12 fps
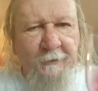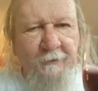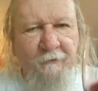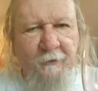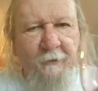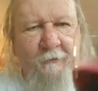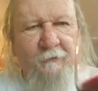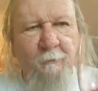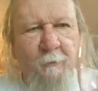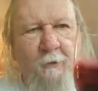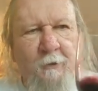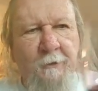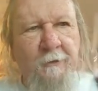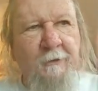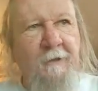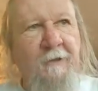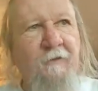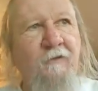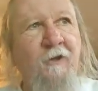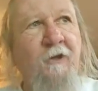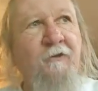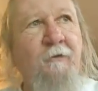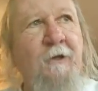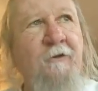He started swirling, and he
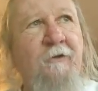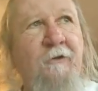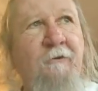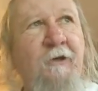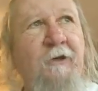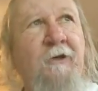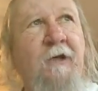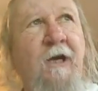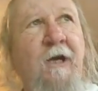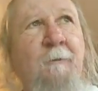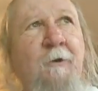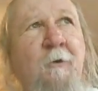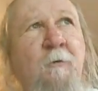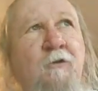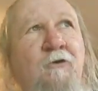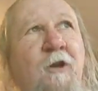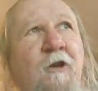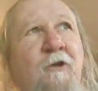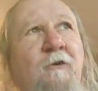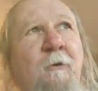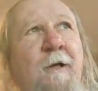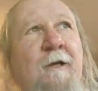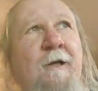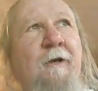sloshed right to the very top and almost sloshed it
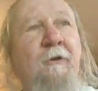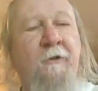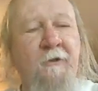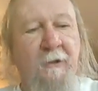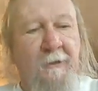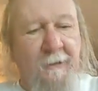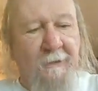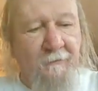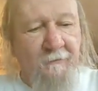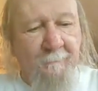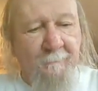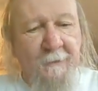right out of the glass.